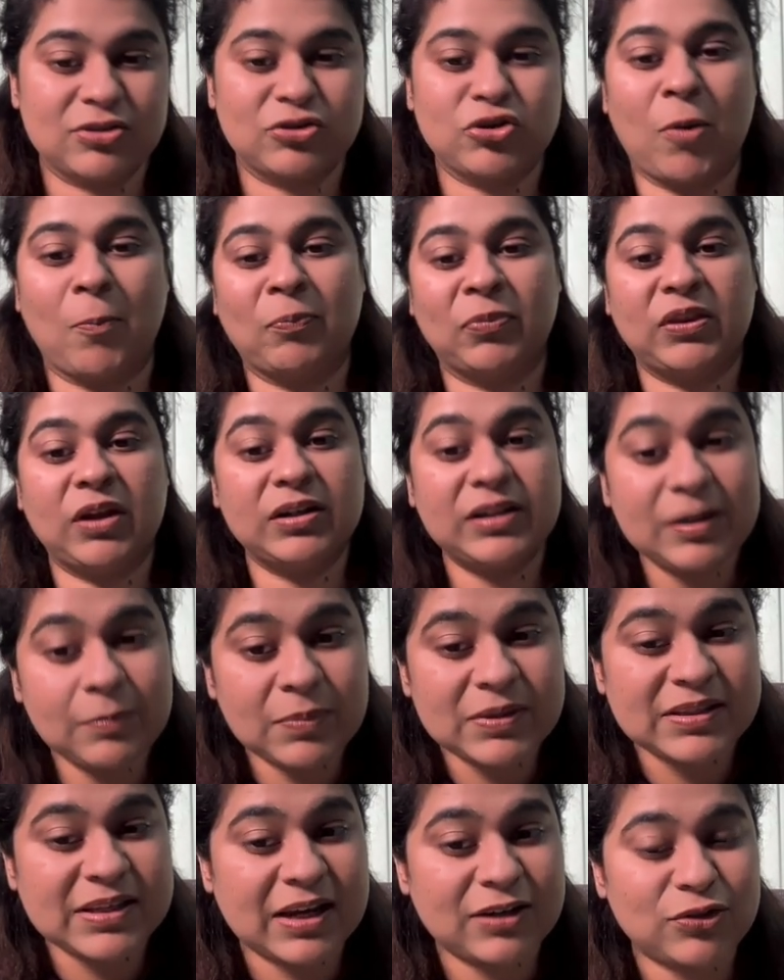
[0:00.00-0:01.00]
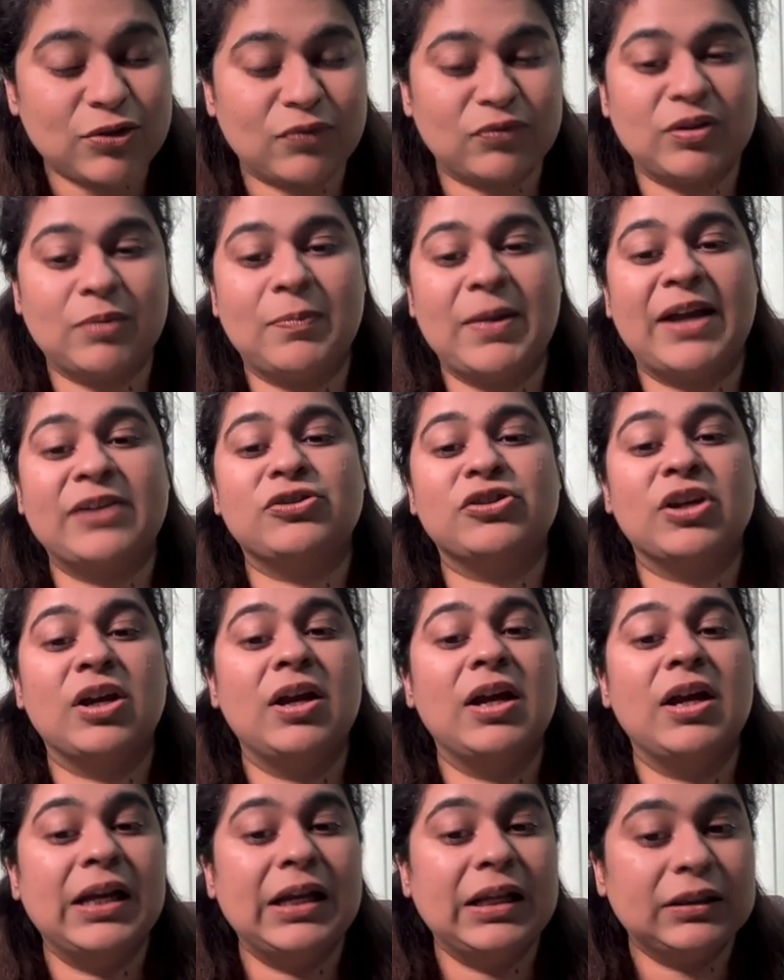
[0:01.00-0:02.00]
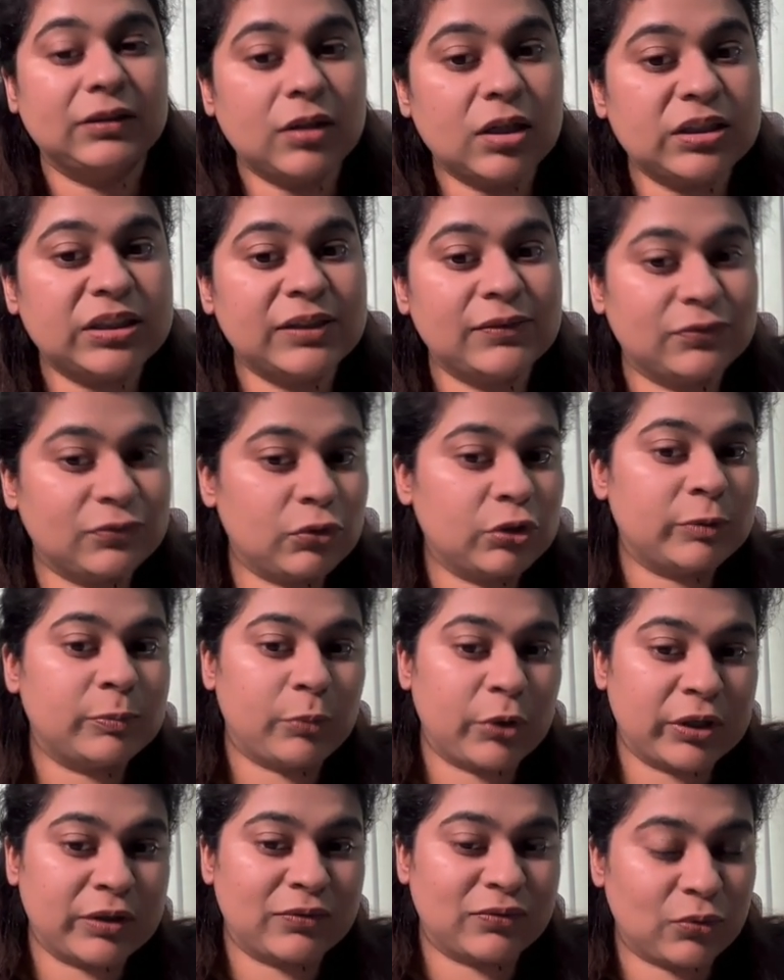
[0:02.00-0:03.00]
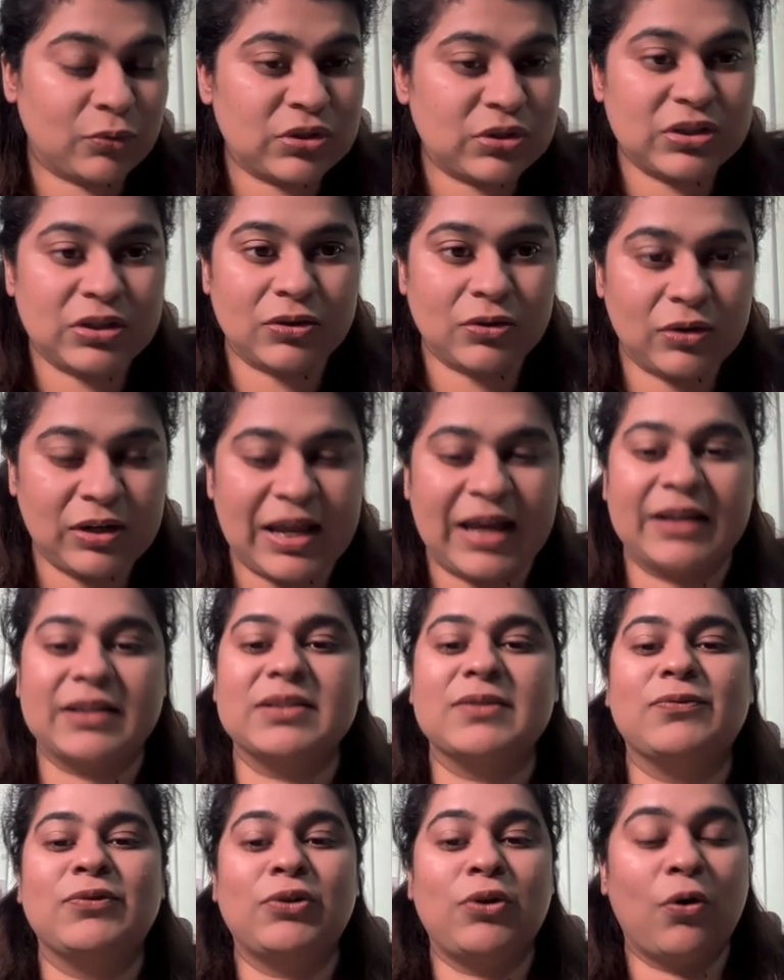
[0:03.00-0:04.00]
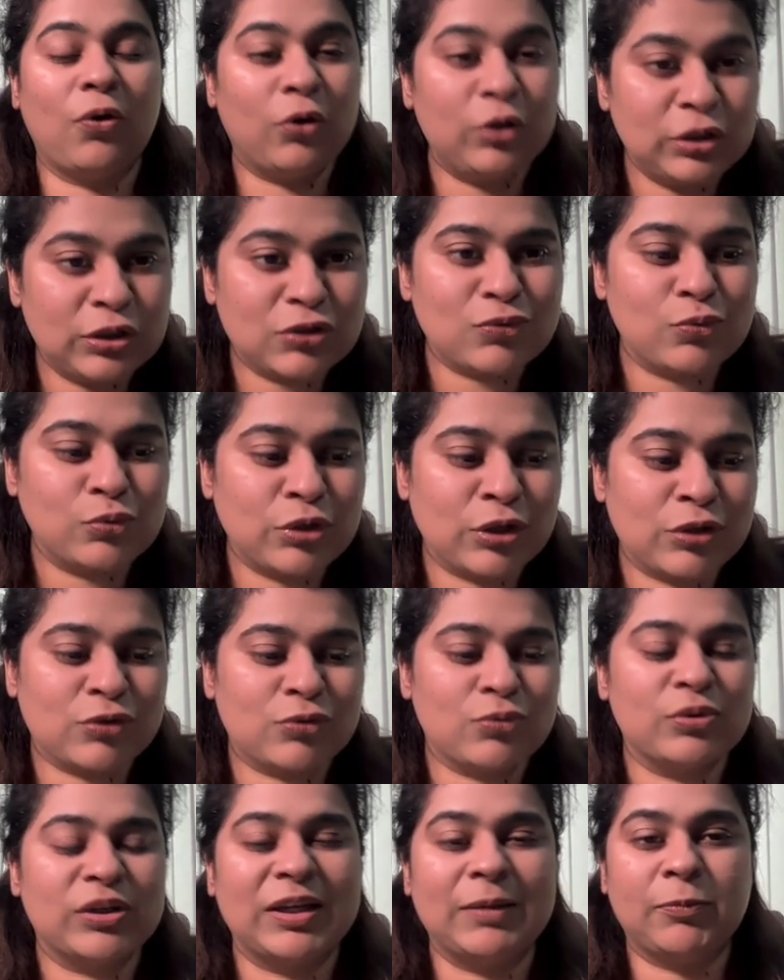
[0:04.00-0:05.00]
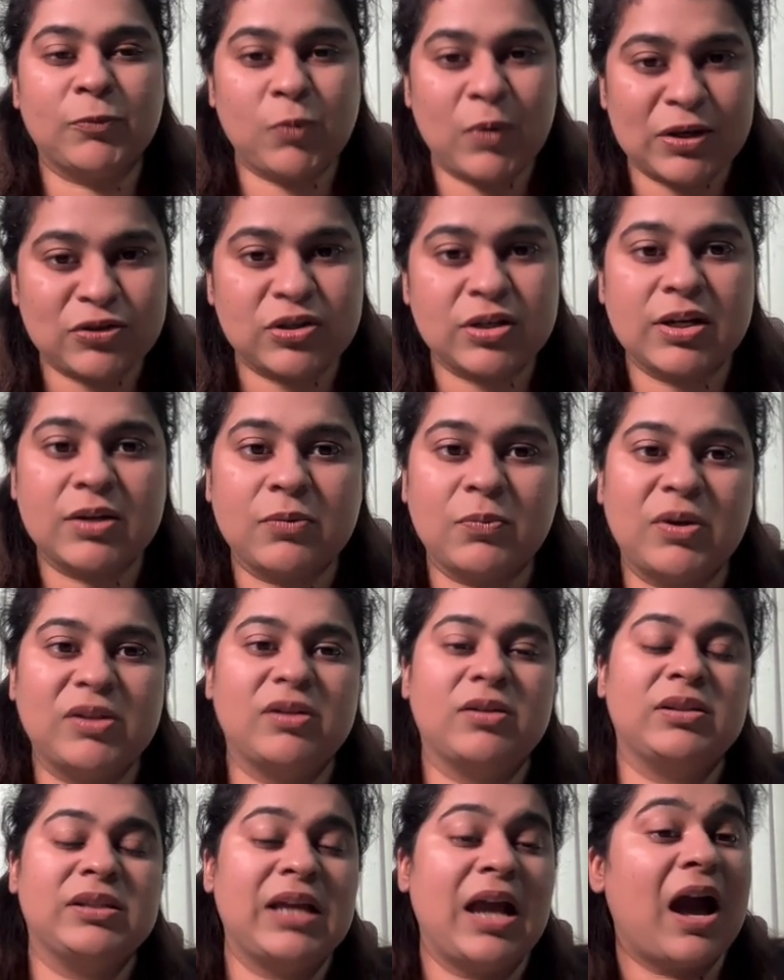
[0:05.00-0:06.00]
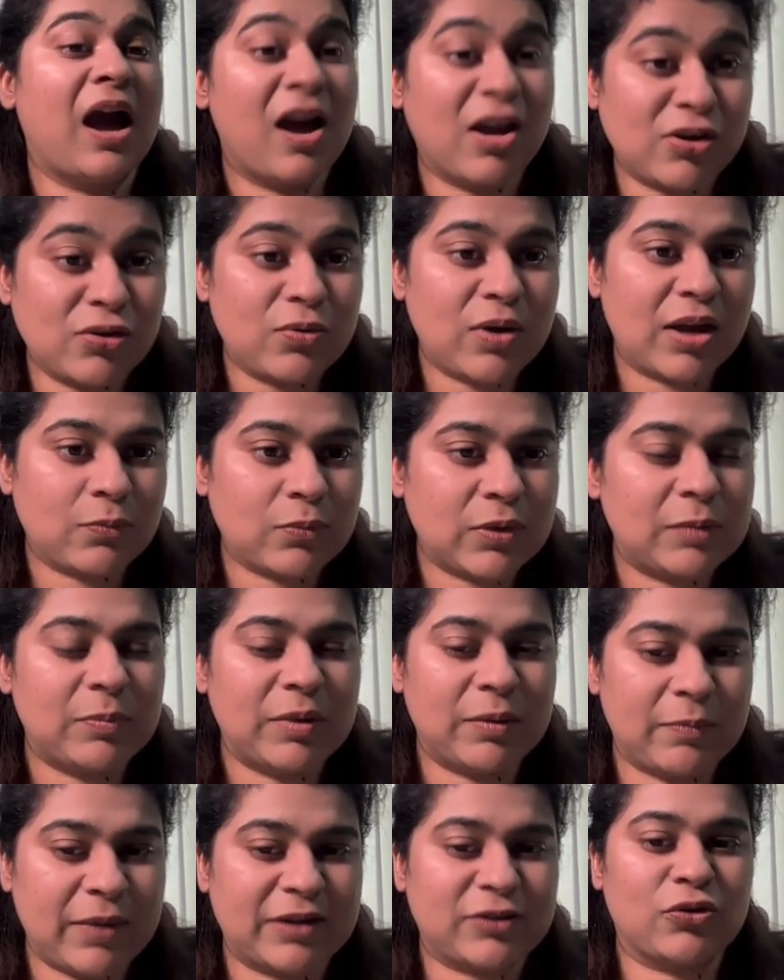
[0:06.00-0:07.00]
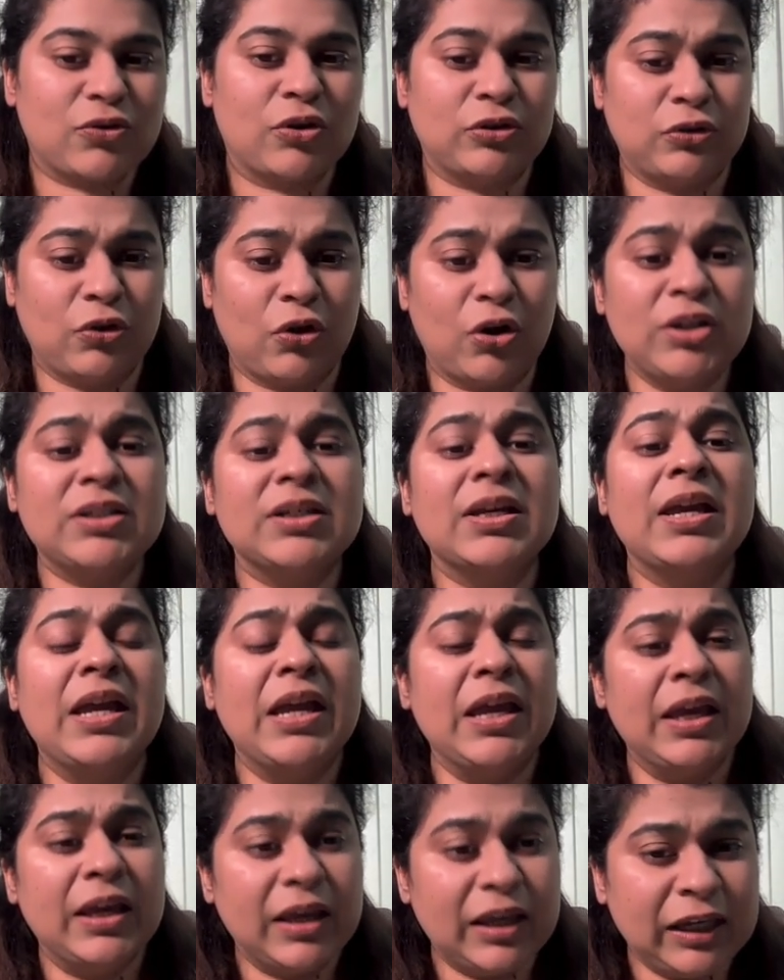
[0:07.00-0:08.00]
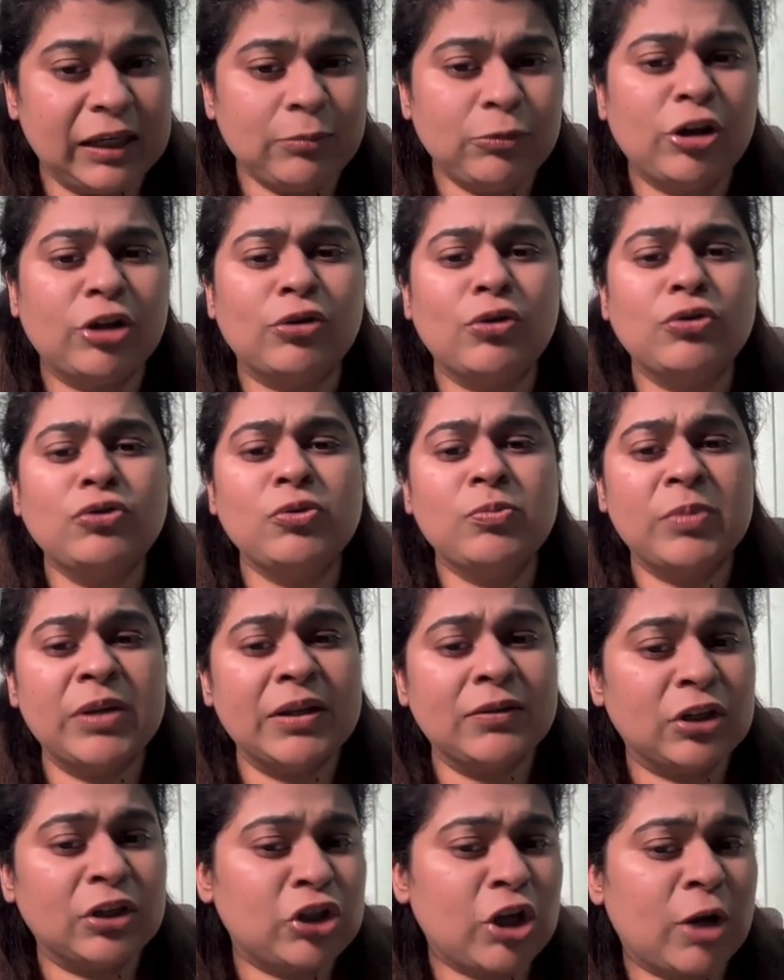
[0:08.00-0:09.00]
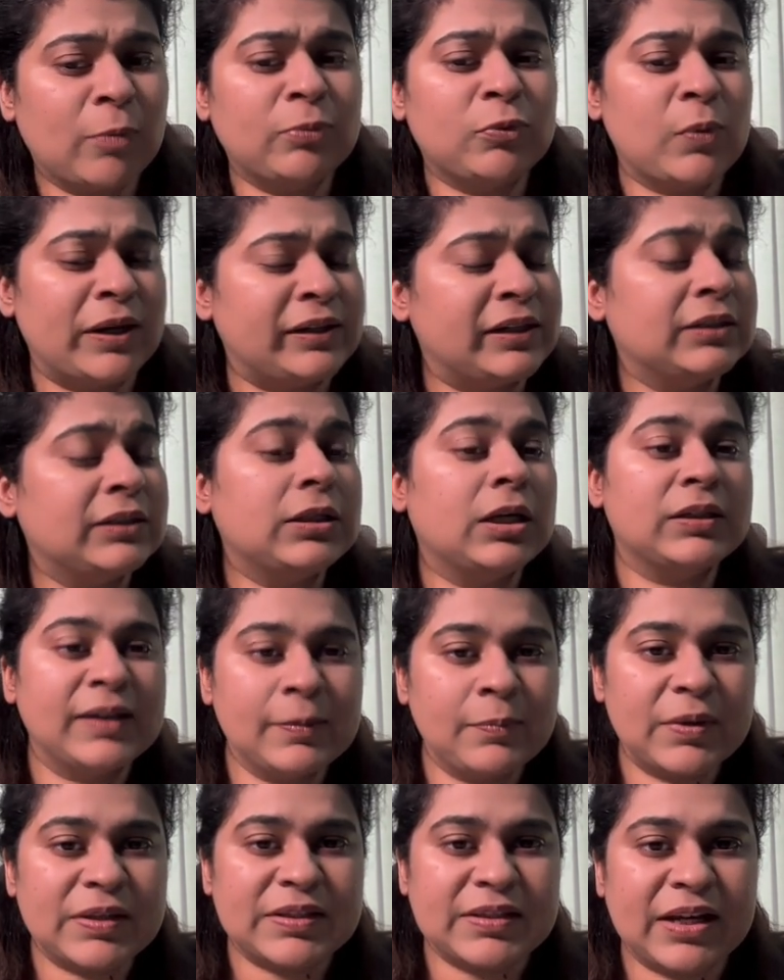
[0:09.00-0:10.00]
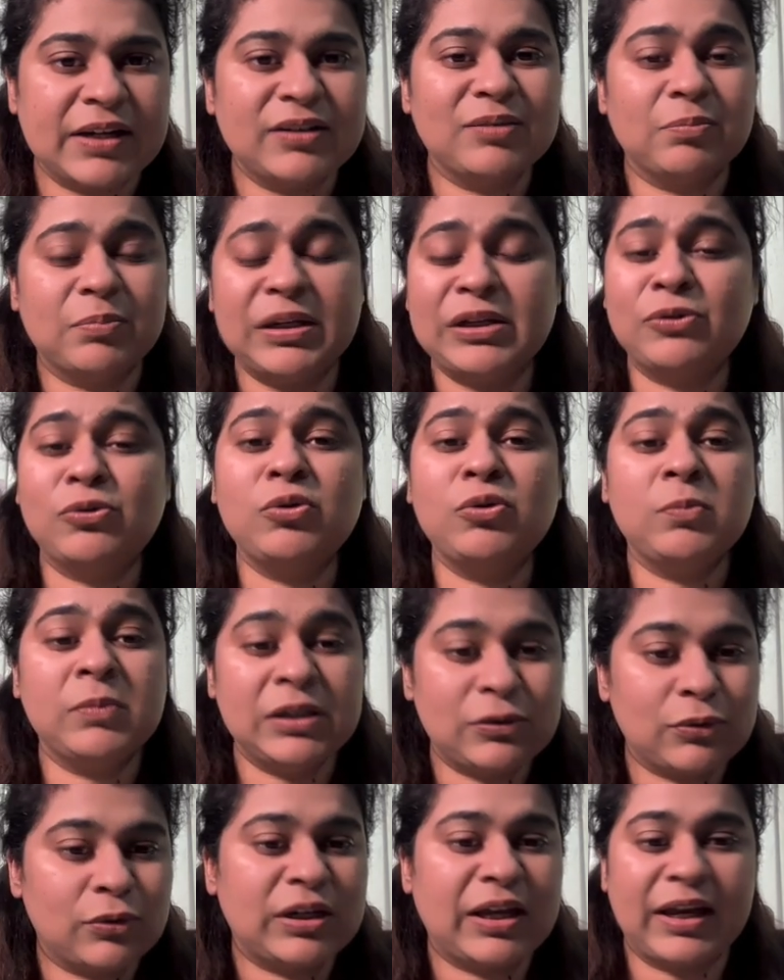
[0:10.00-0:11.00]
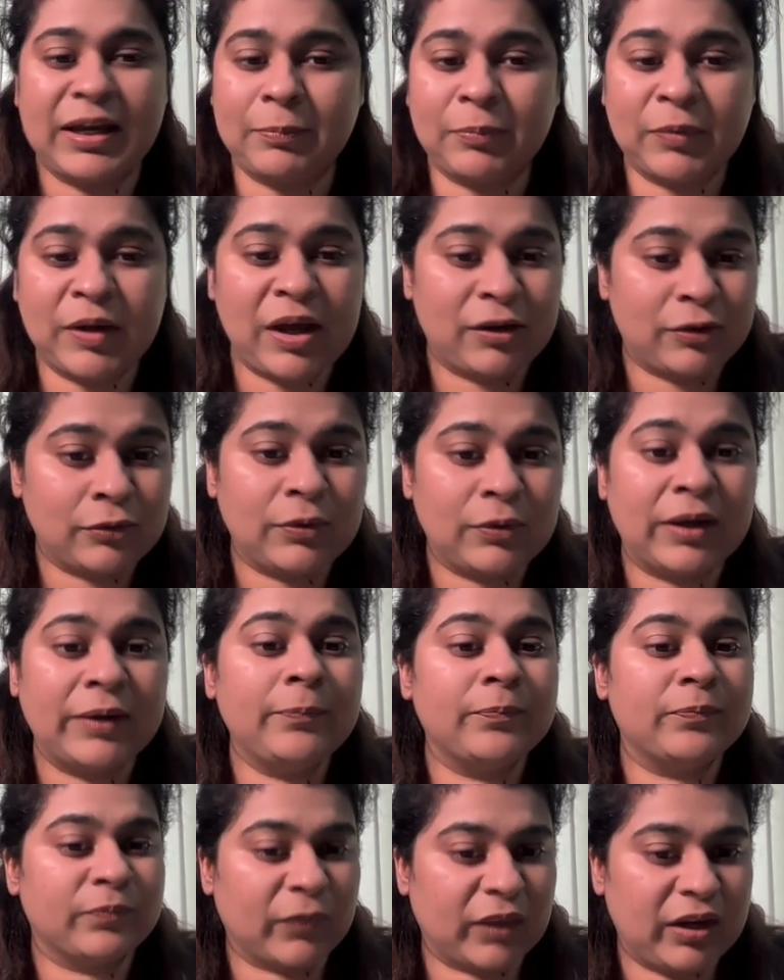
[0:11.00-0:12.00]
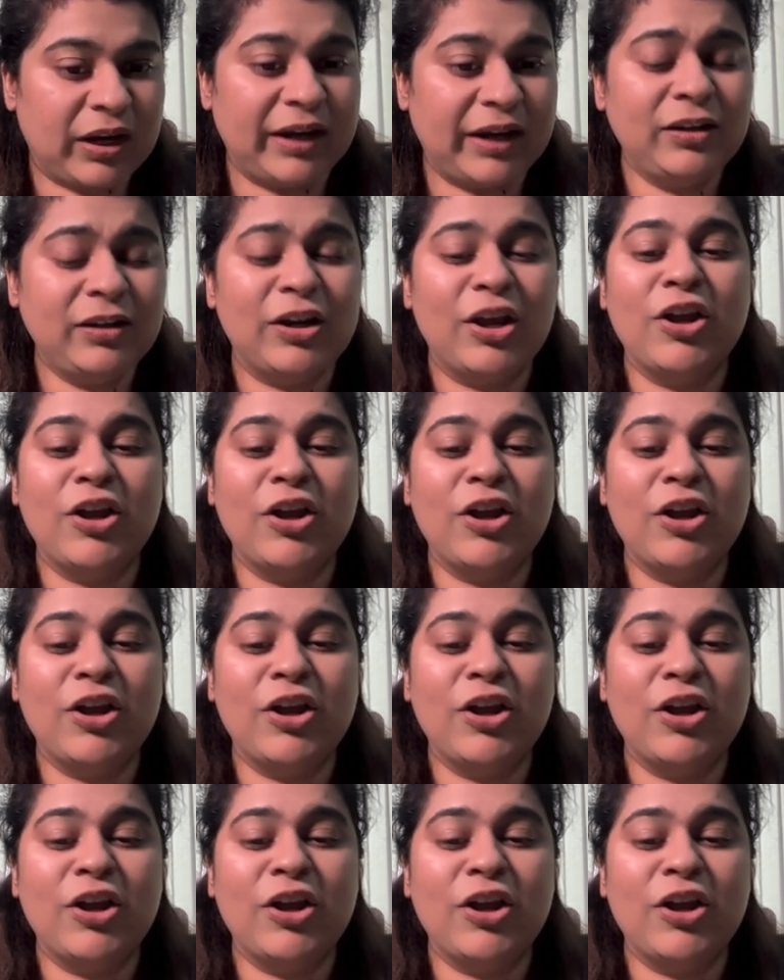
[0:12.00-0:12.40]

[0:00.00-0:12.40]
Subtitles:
Top 30% of the batch, 34.40 lakhs. For all the students who keep questioning whether the ROI will be met or not, aim karo to be in the top 20-30%. Bilkul meet ho raha hai aapka ROI, right?